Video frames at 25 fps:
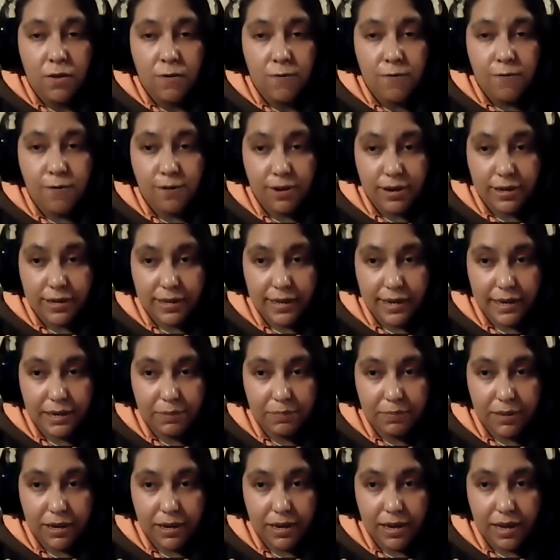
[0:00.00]
For
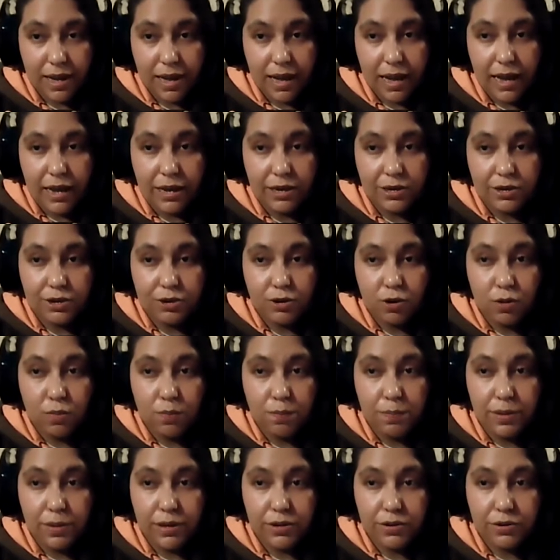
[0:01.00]
assessment, I show
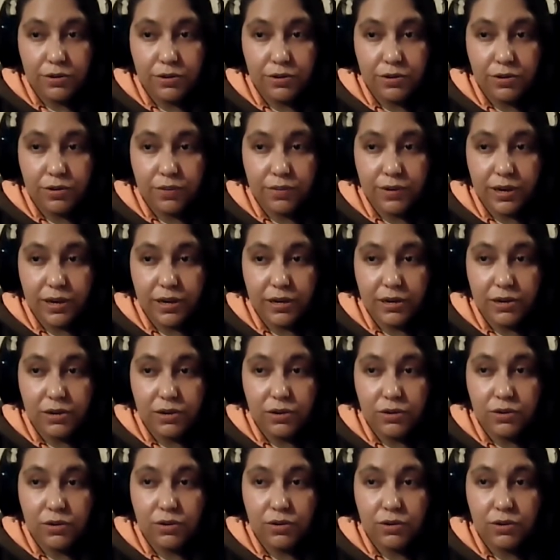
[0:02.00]
pictures of
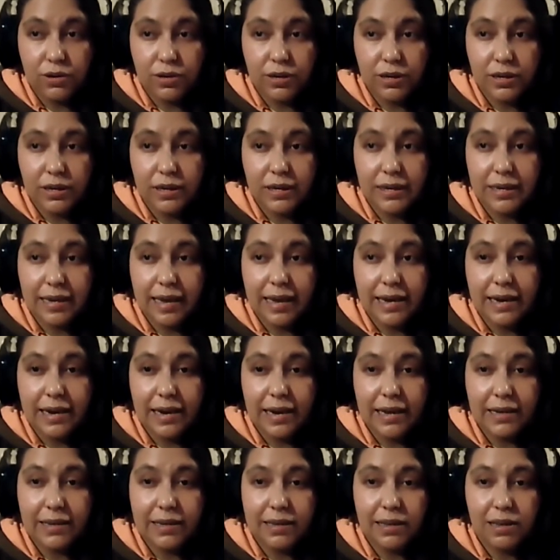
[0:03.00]
energy sources and
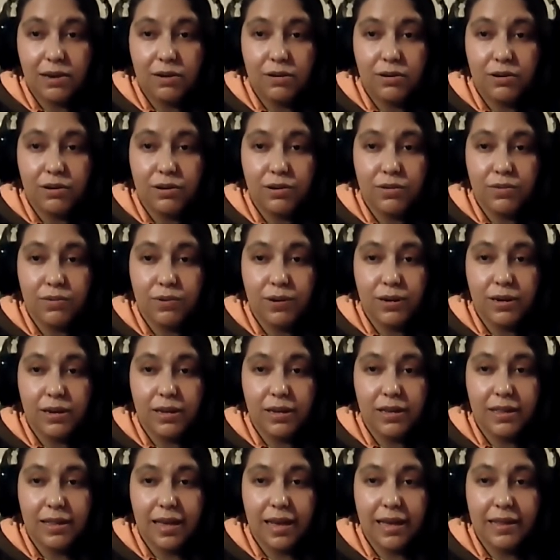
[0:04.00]
ask learners
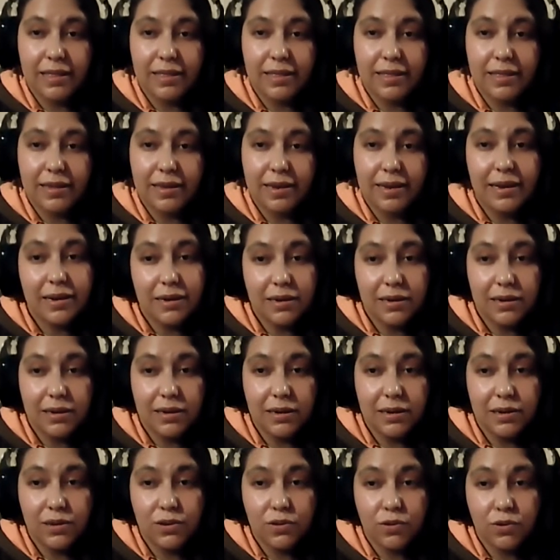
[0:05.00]
whether that
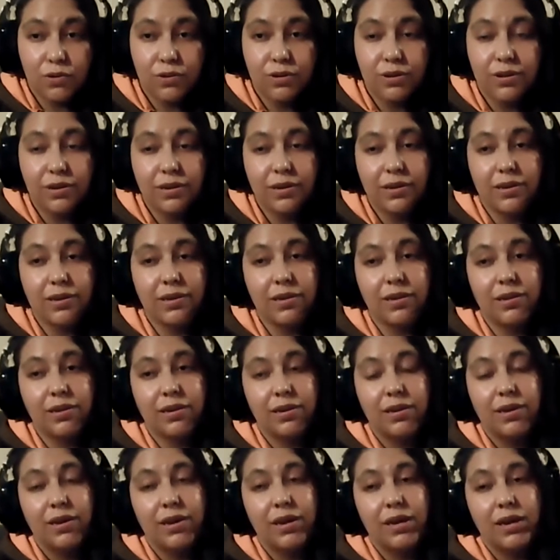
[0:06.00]
energy source is
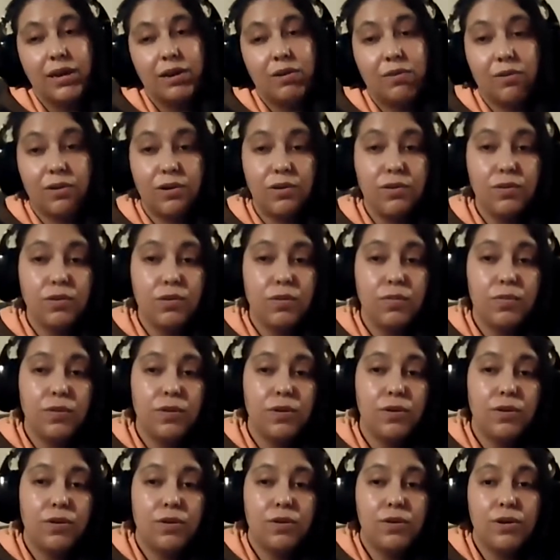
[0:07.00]

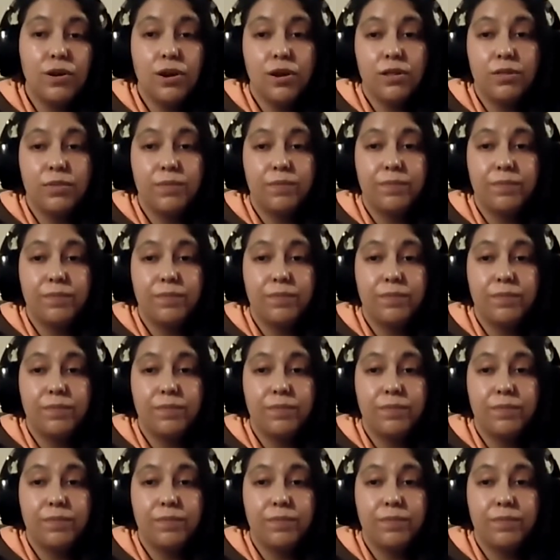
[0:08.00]
renewable or not.